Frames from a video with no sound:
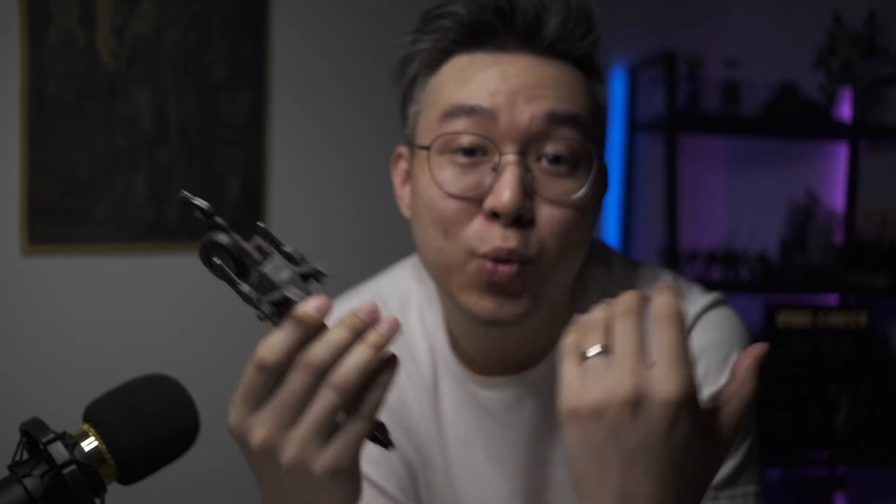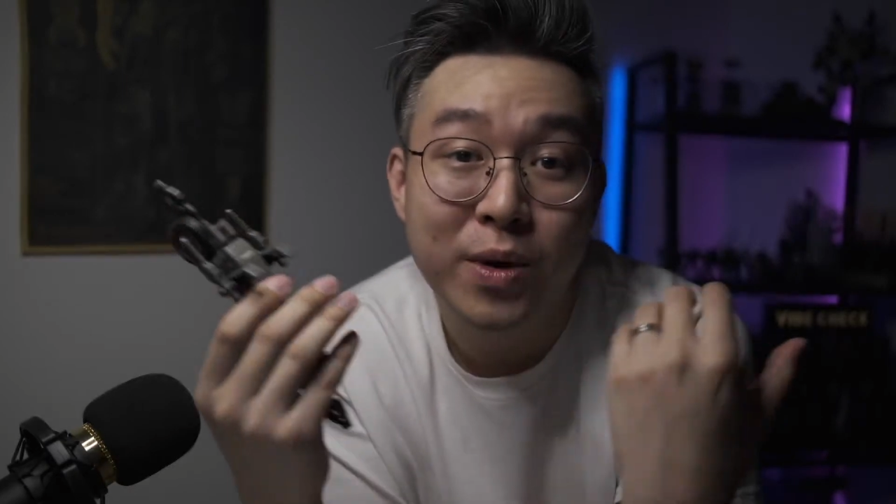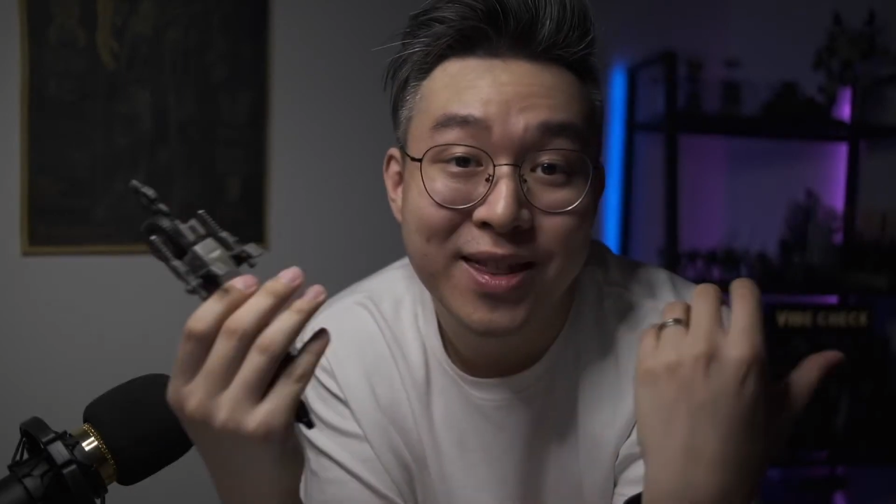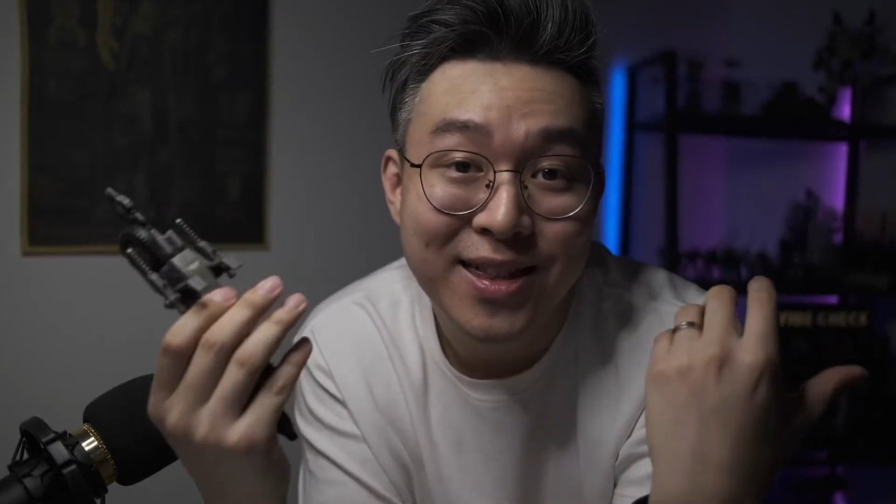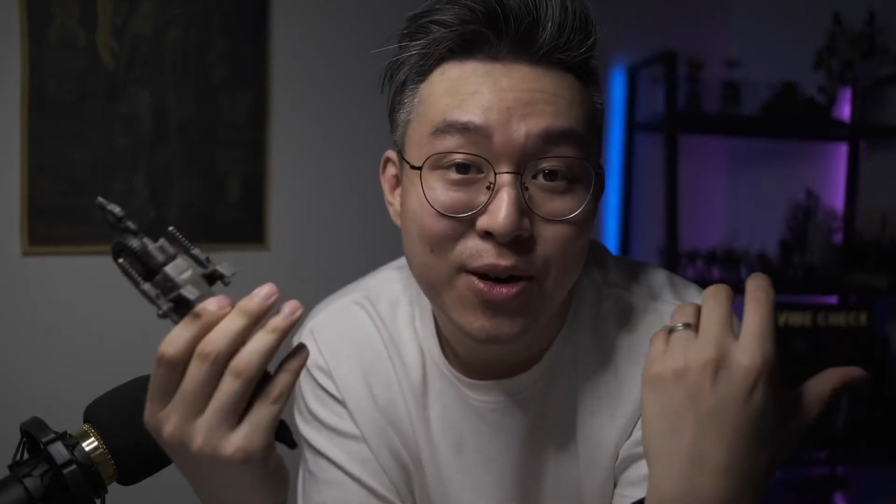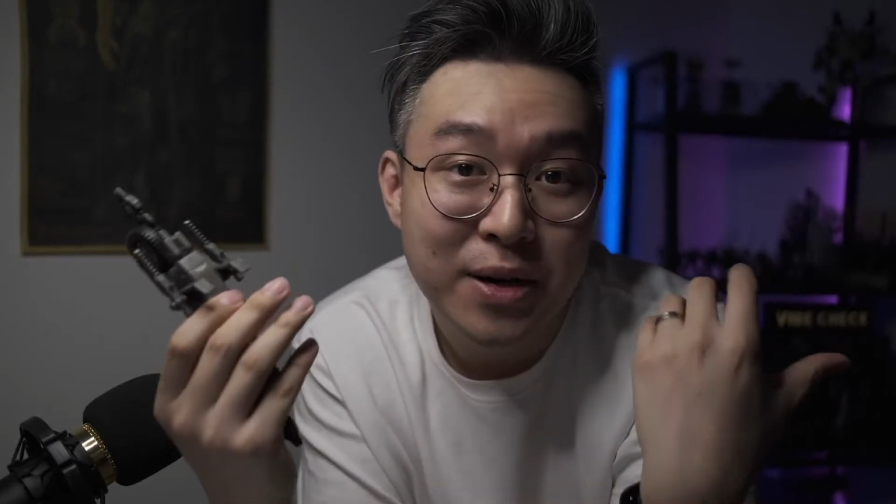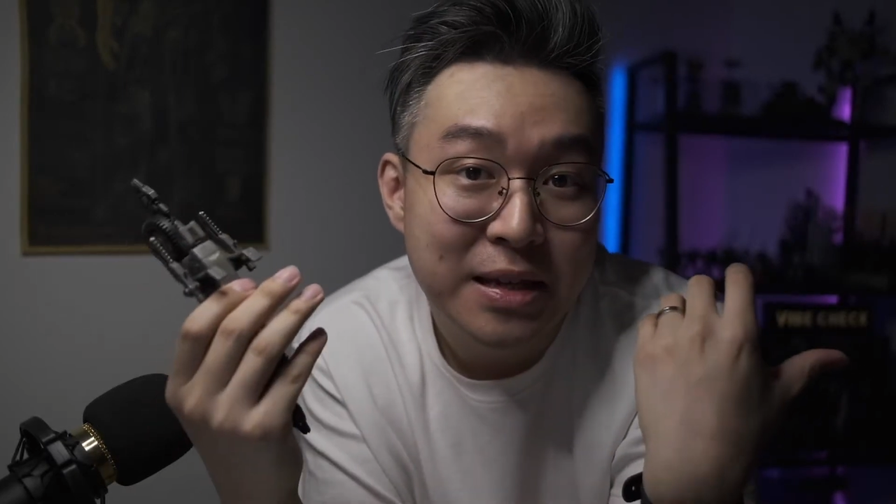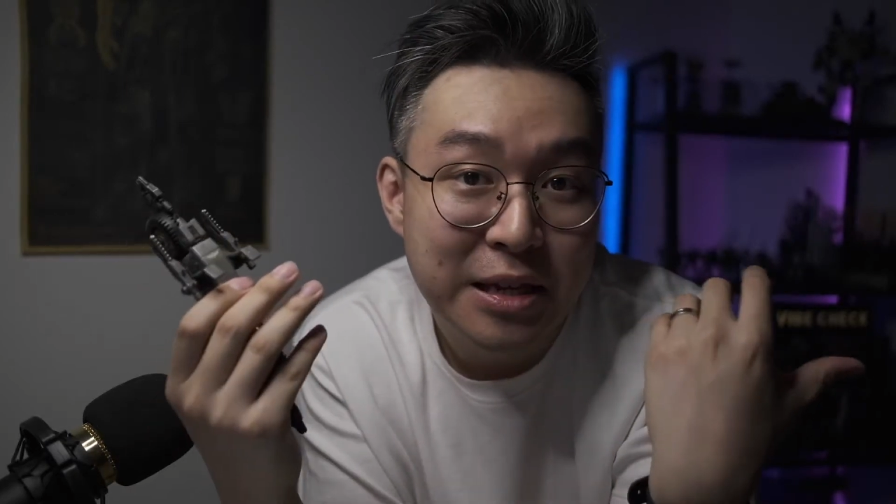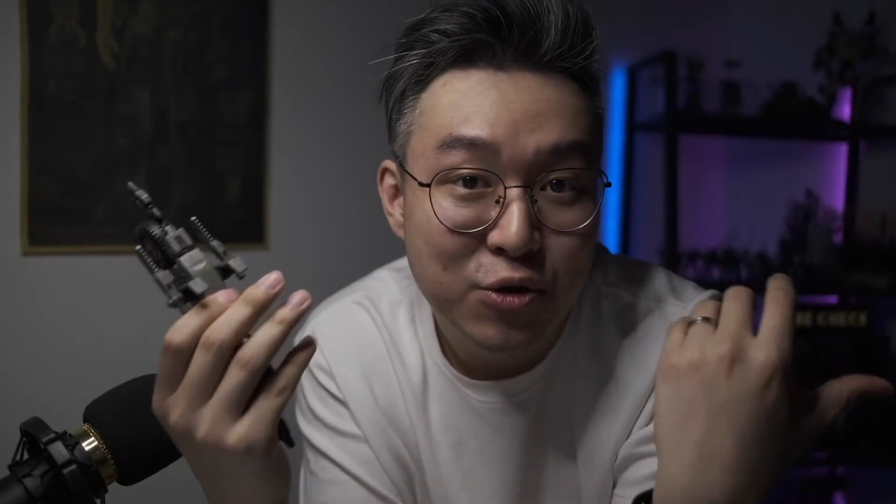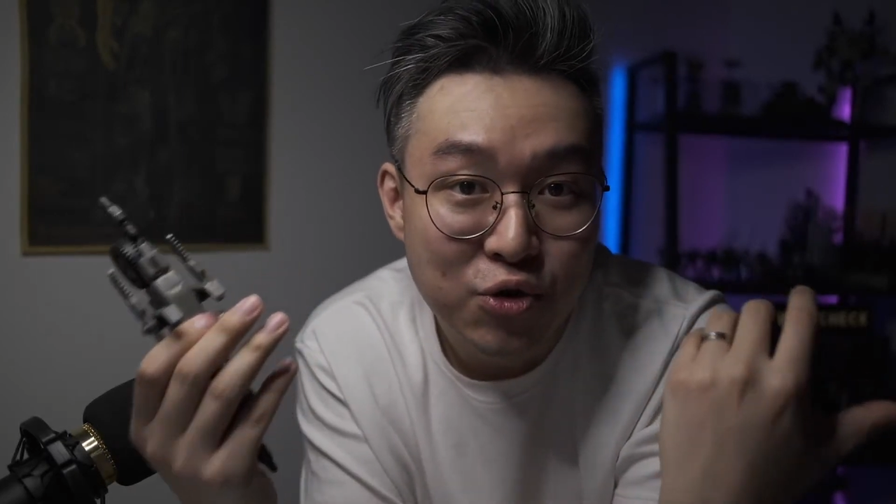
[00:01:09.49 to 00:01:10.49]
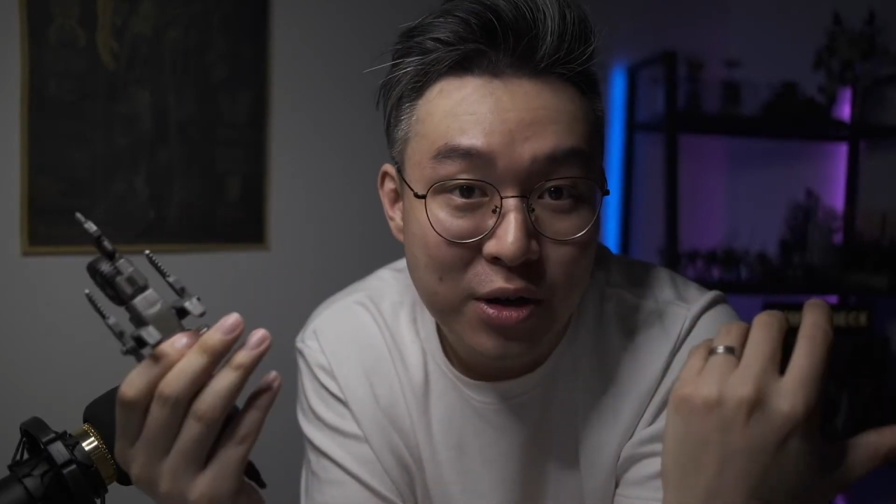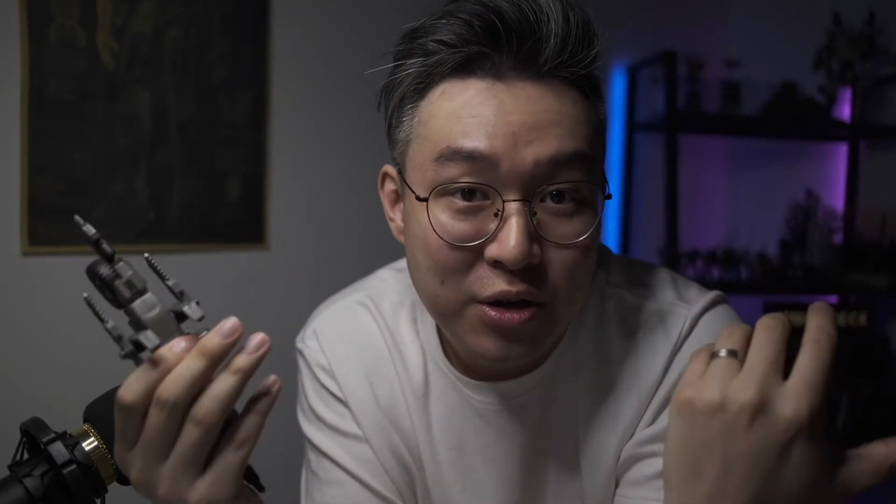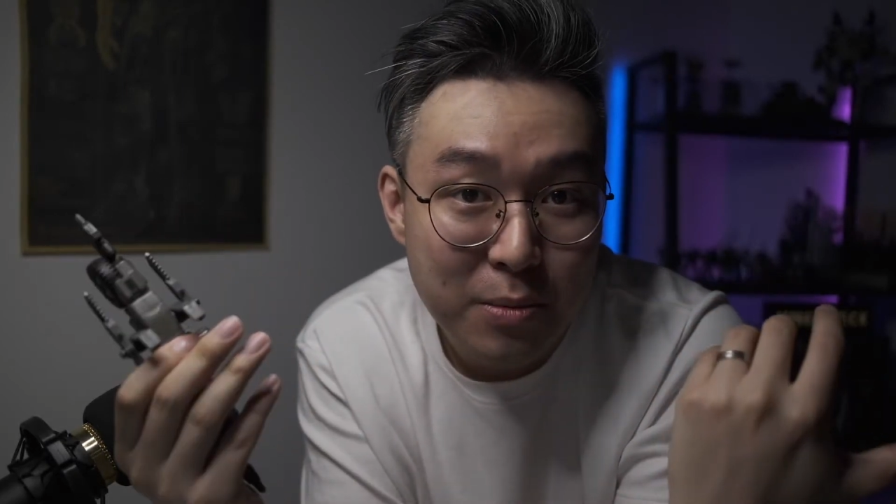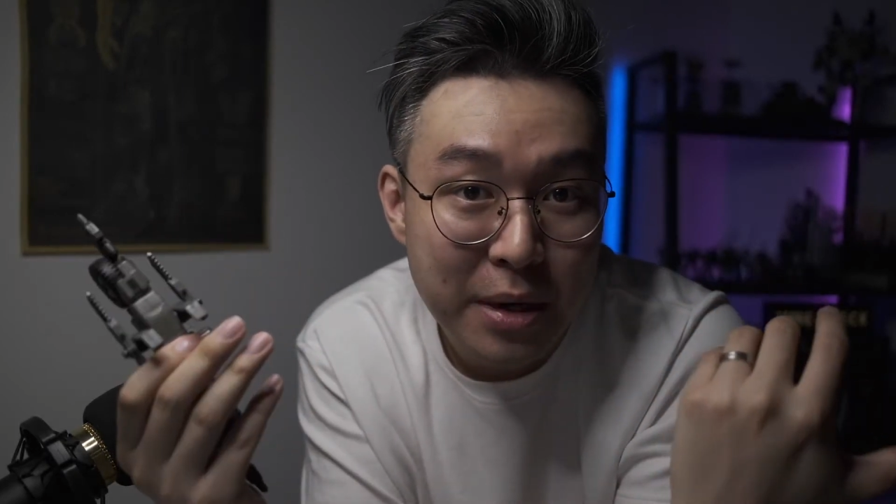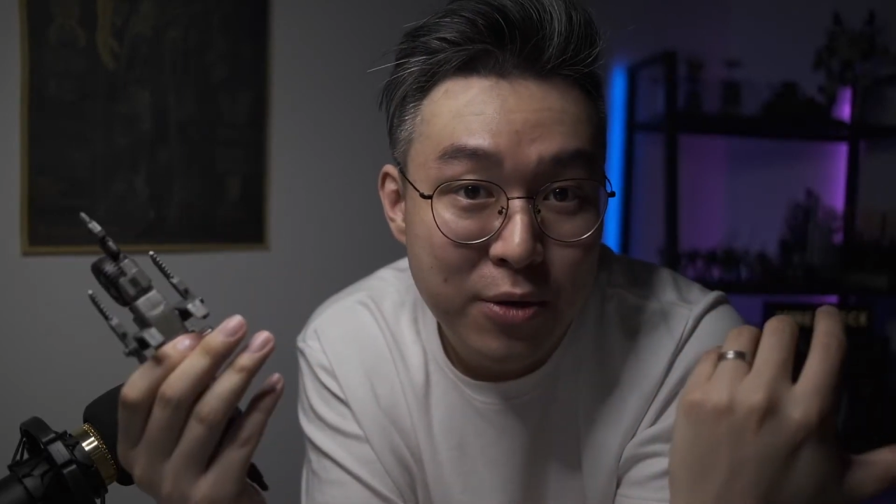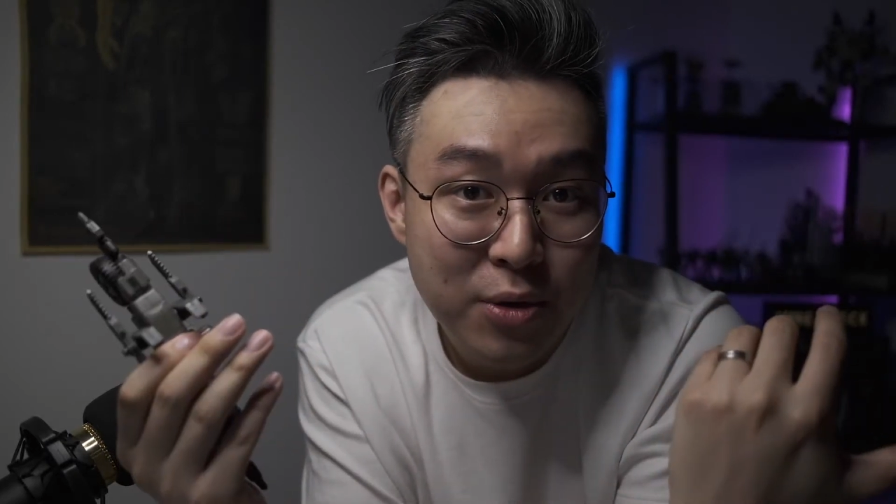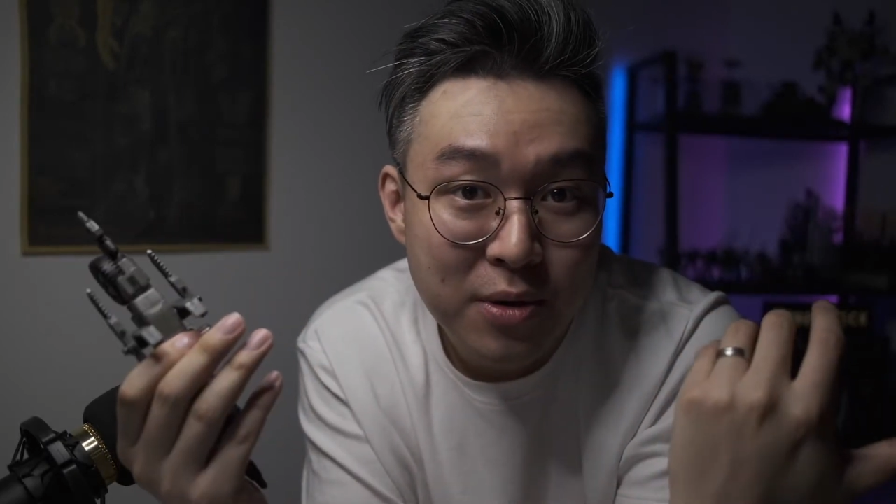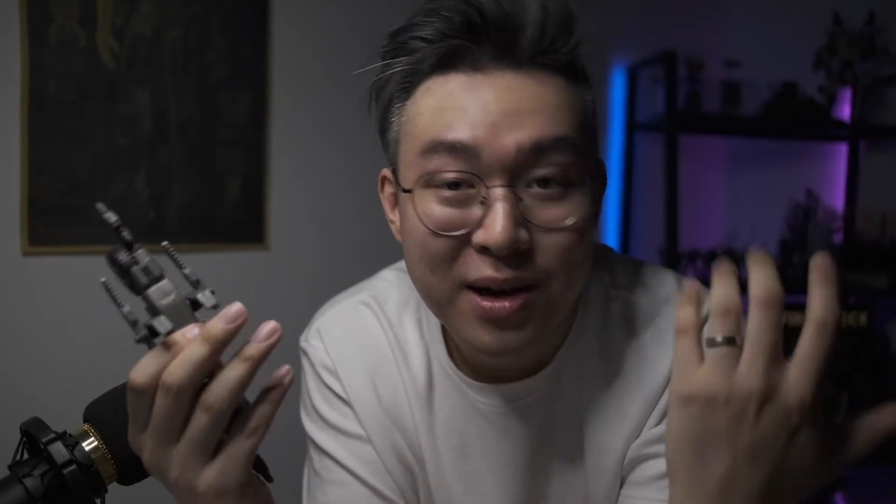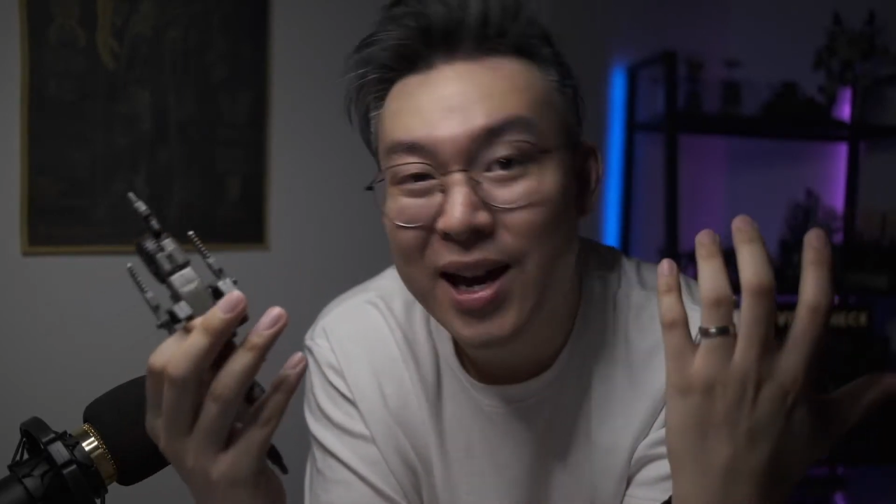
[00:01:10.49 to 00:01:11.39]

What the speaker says: without an instruction manual.